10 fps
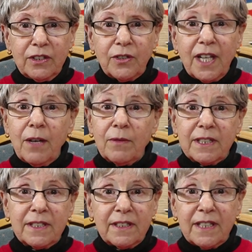so that
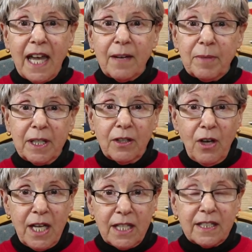was not a big
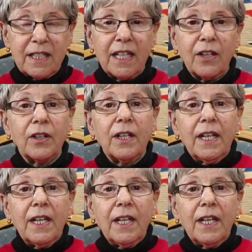cost there.